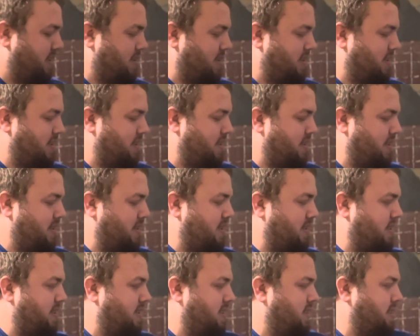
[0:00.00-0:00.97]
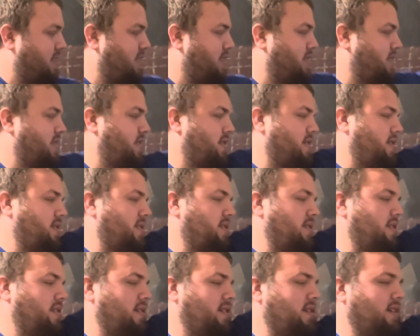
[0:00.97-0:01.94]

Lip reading: Nothing is said.